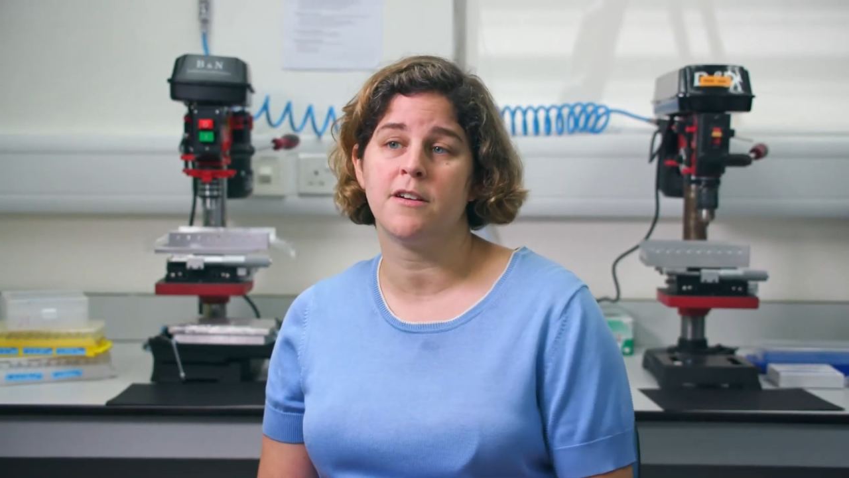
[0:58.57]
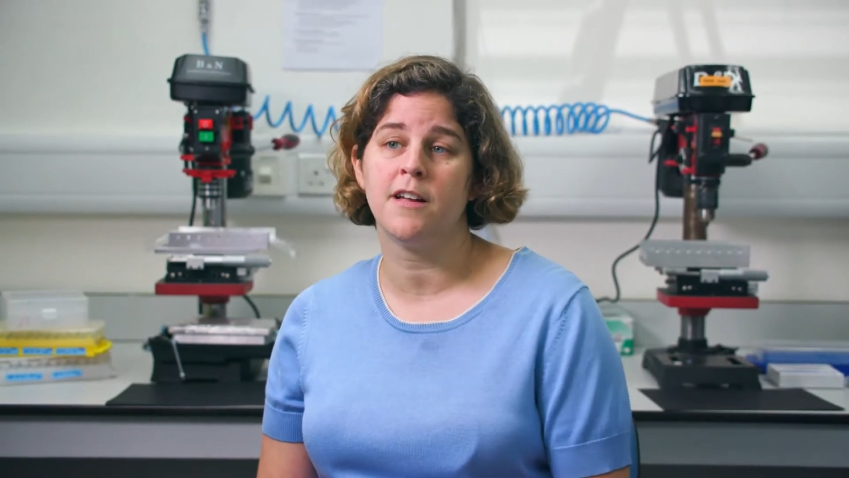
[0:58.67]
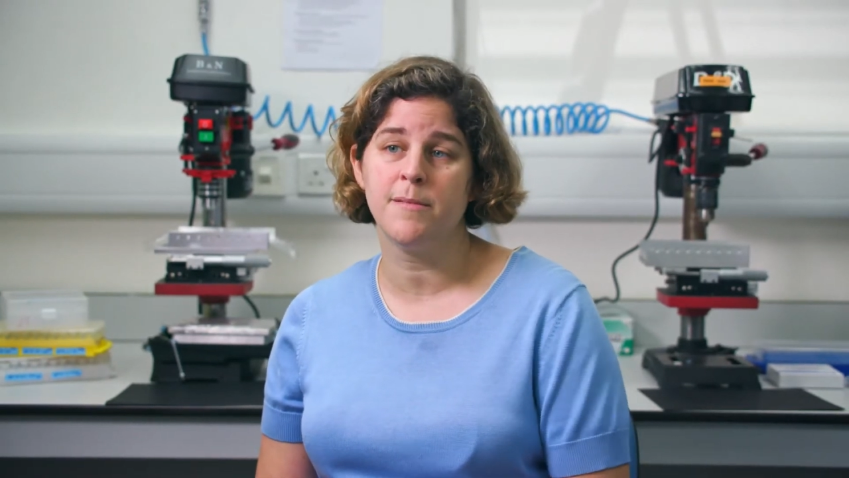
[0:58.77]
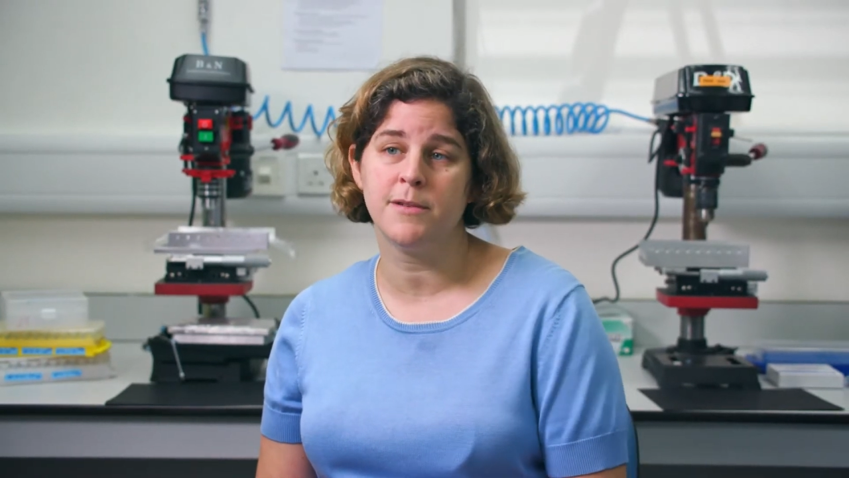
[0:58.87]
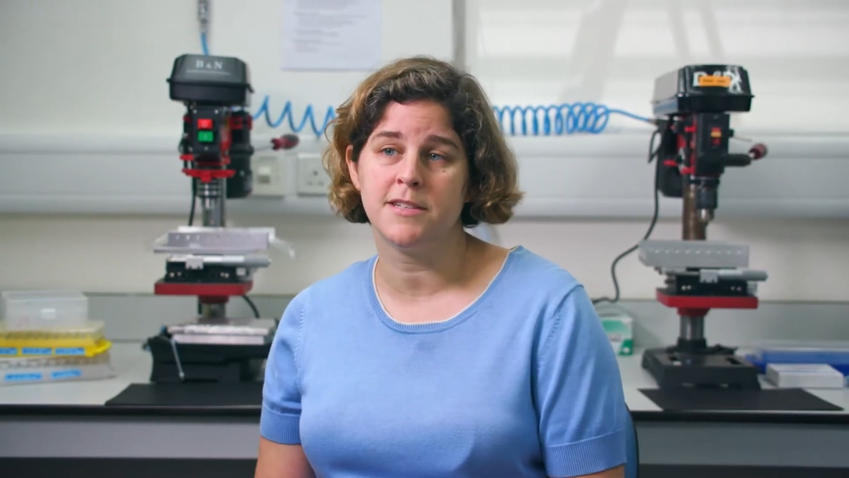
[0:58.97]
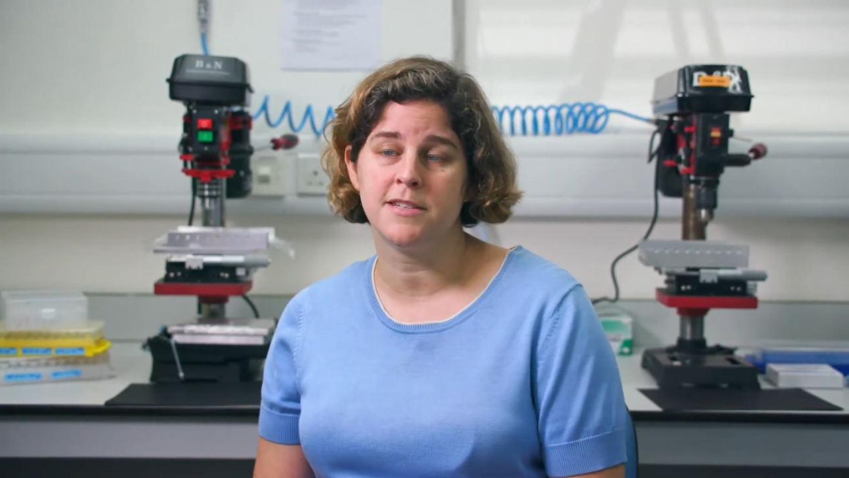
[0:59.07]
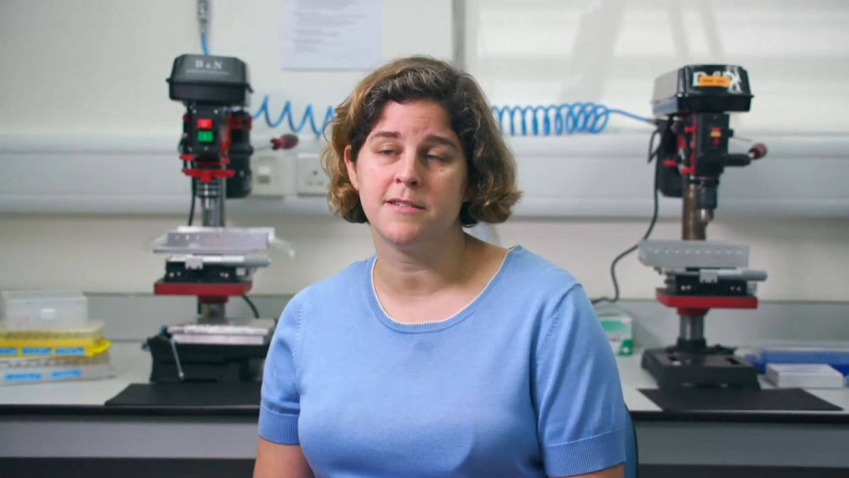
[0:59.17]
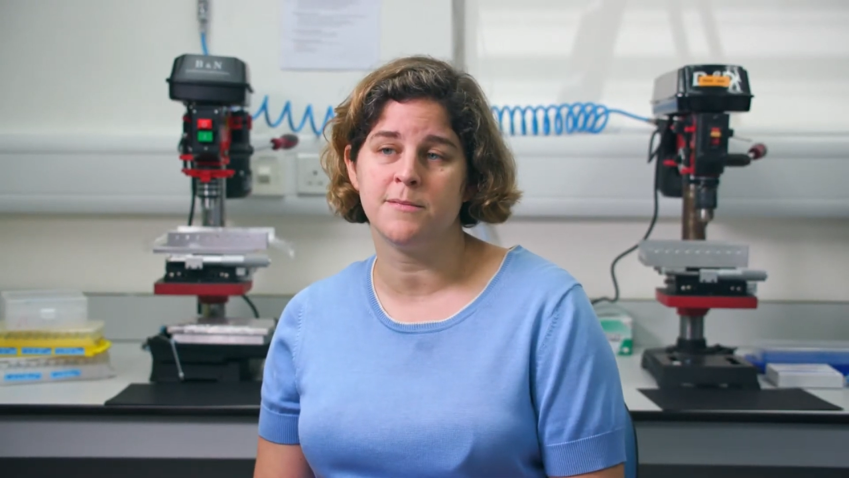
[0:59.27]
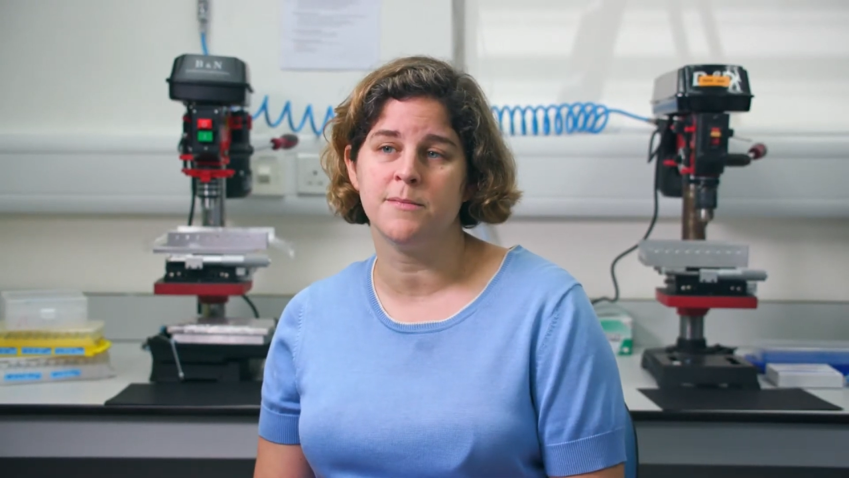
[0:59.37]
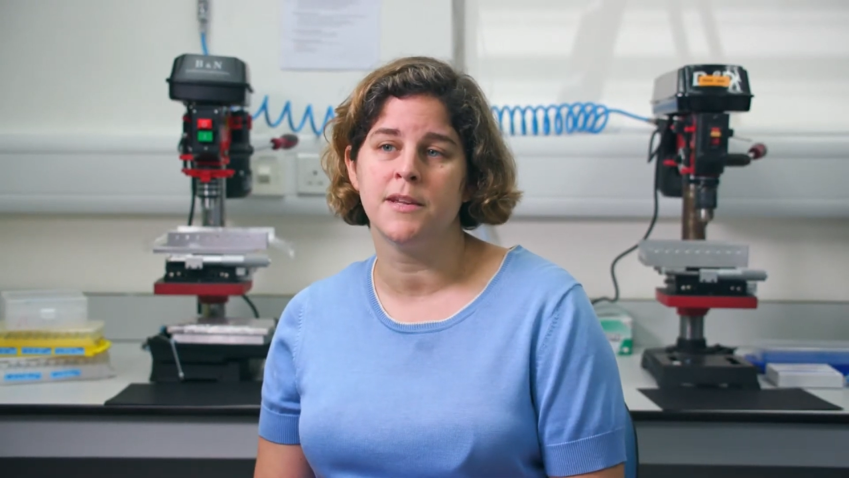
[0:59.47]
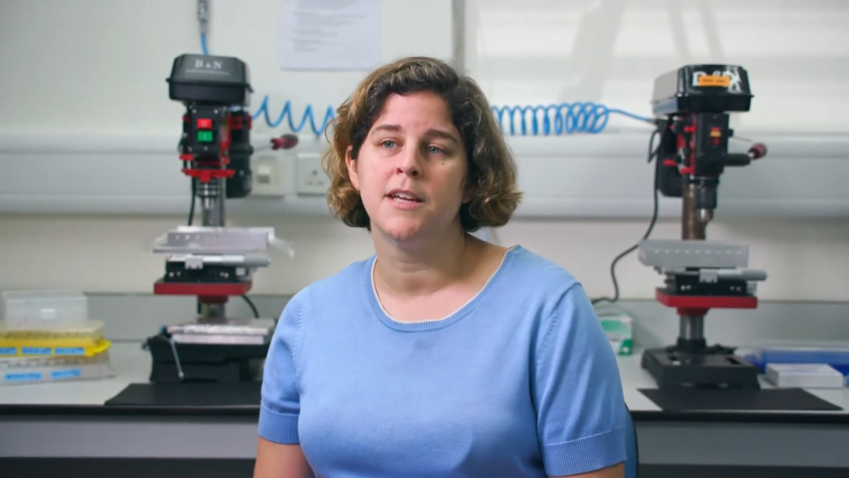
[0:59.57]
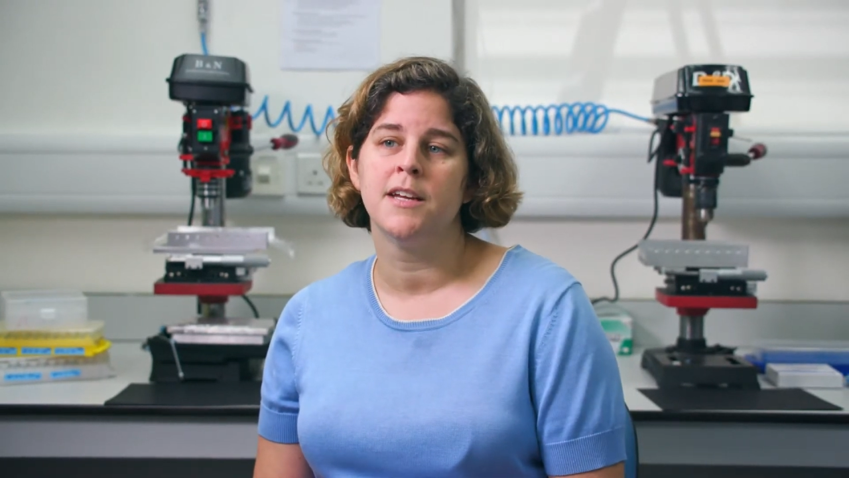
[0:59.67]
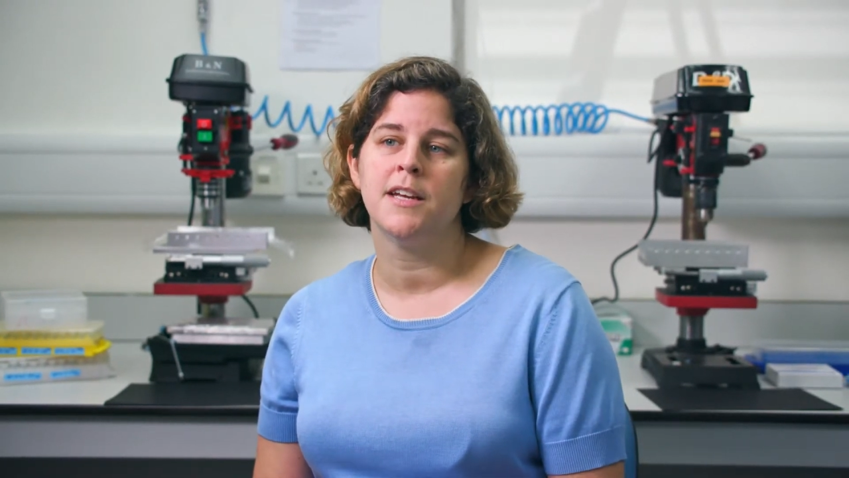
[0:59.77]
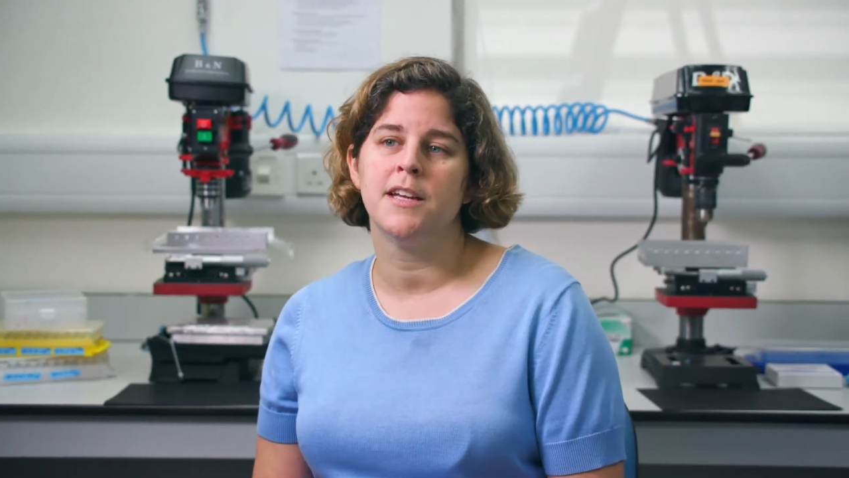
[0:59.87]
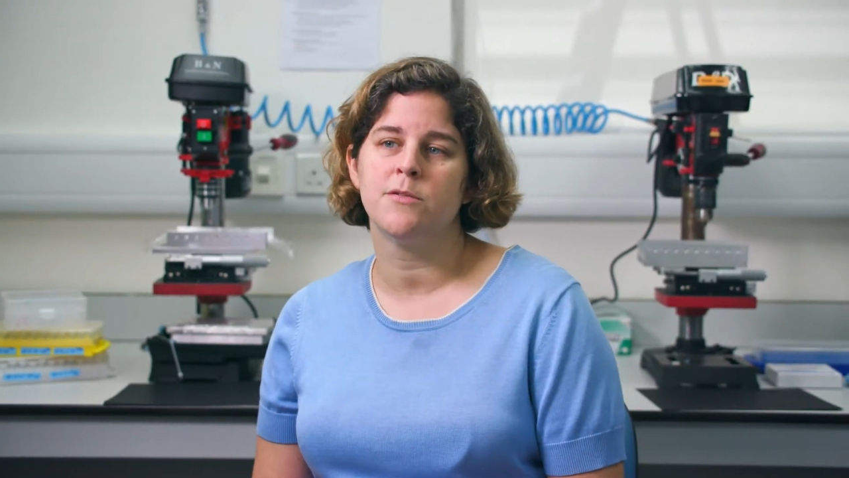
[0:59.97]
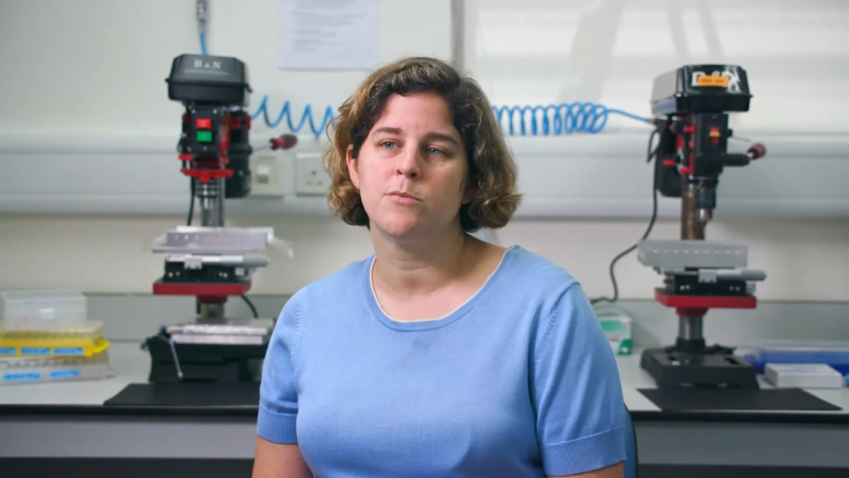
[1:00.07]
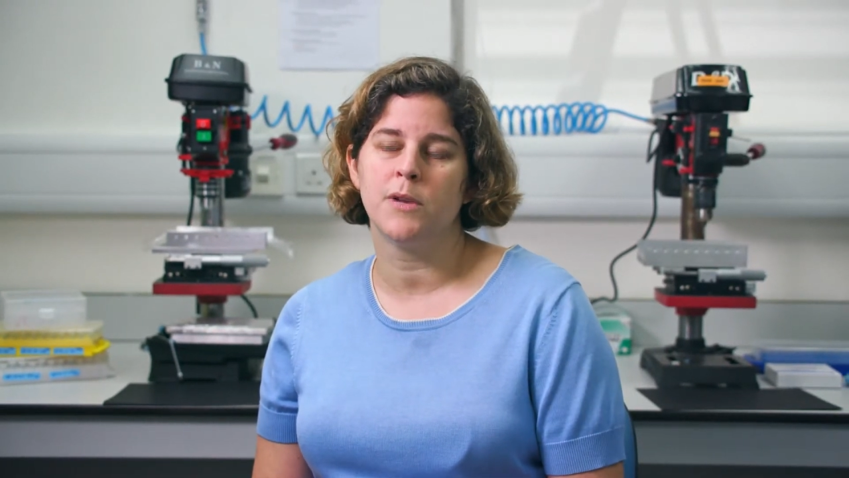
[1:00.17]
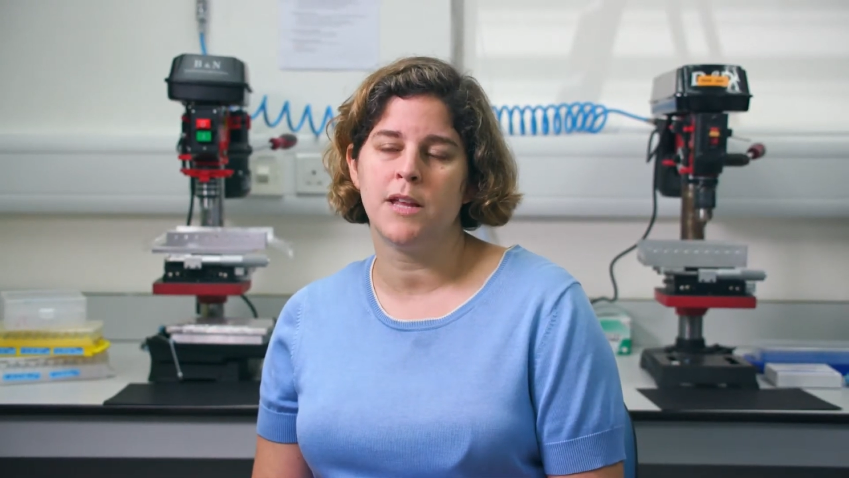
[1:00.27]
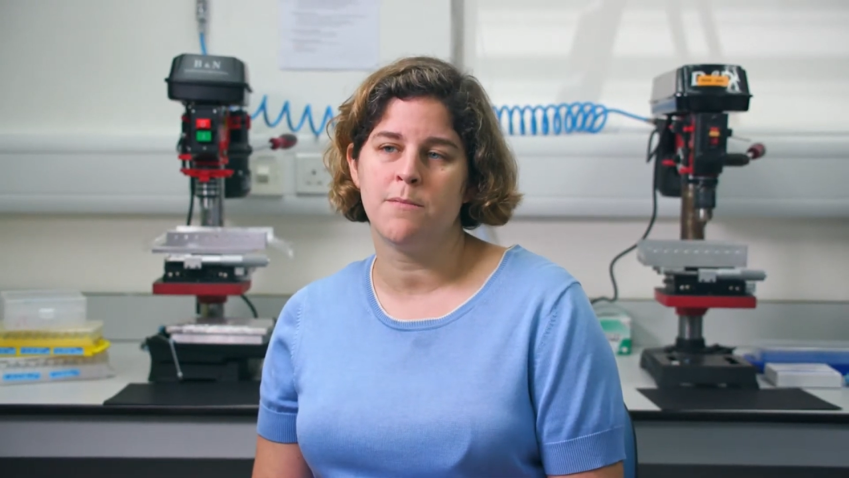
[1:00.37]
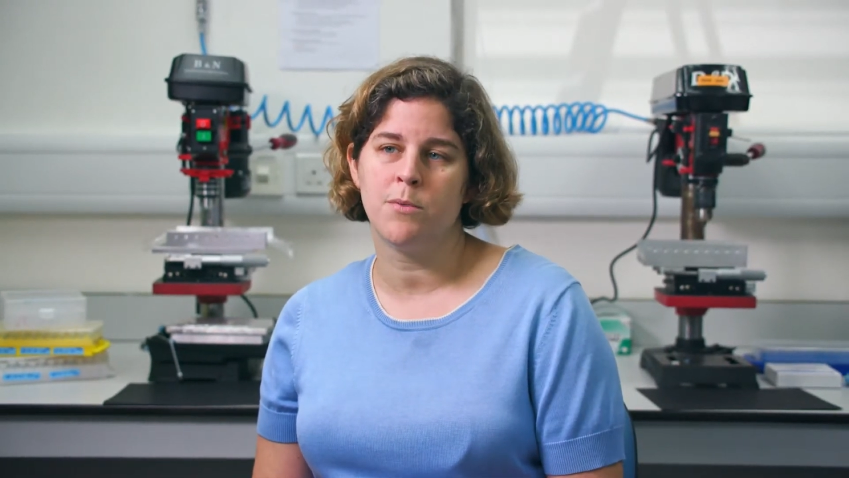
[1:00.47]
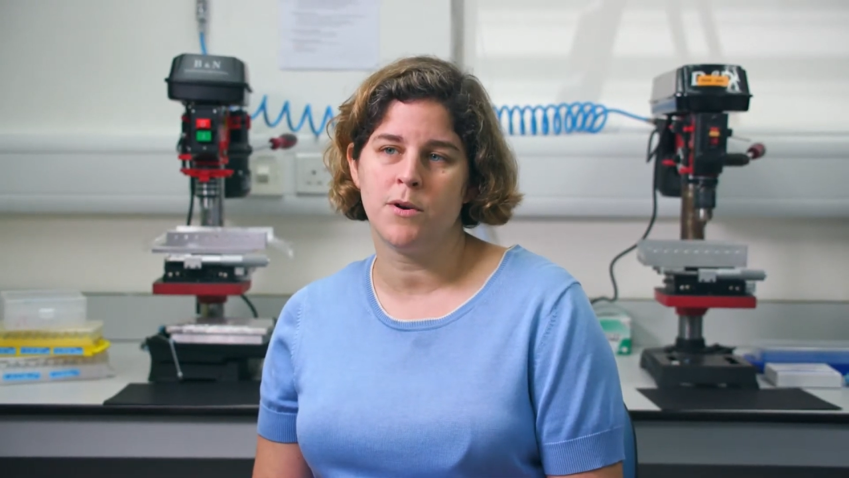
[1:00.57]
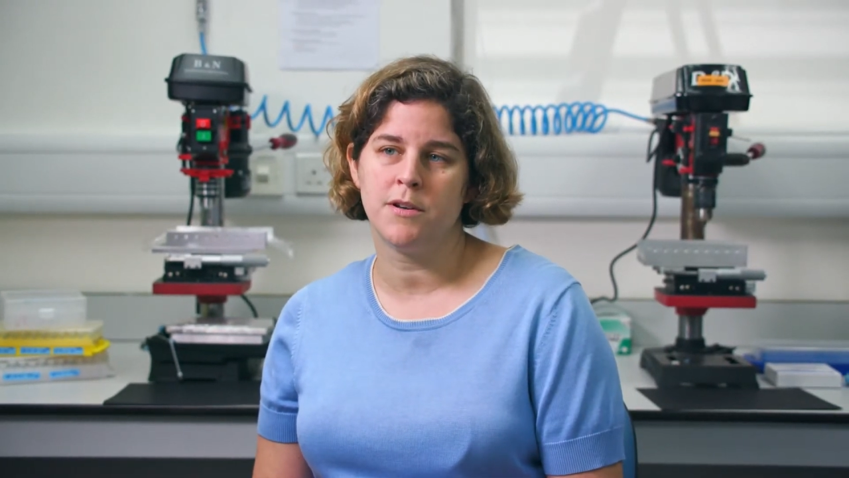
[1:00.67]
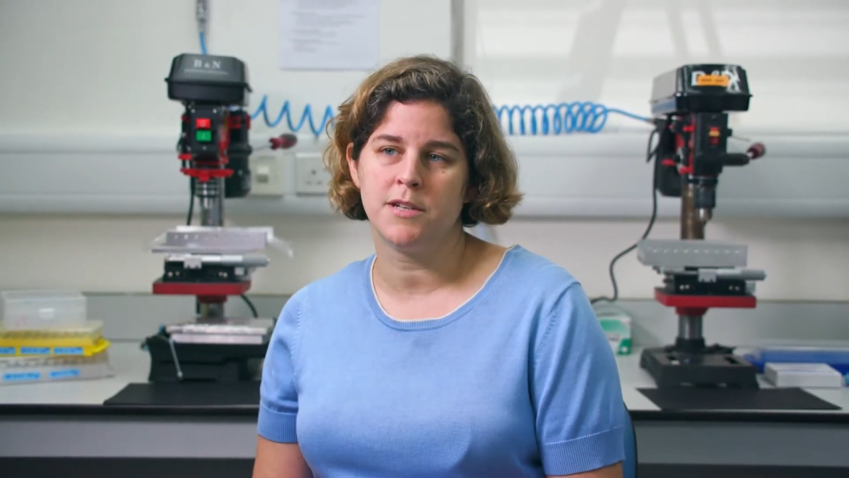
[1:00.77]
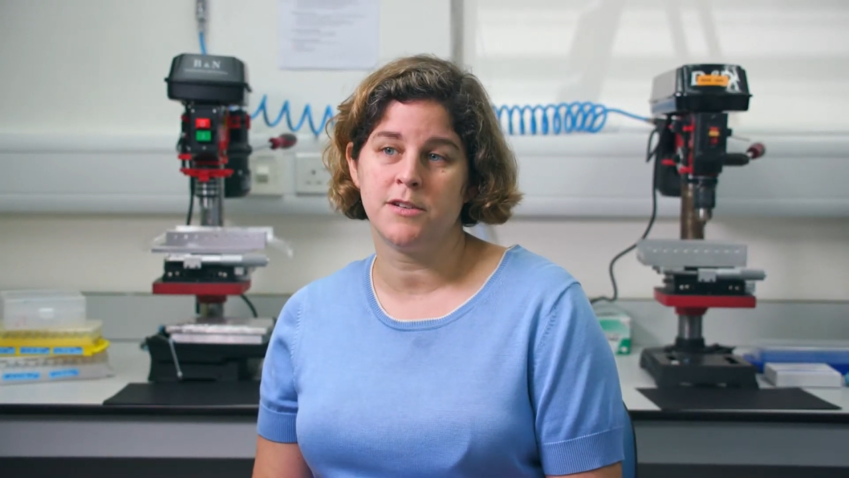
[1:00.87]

climate system is really important to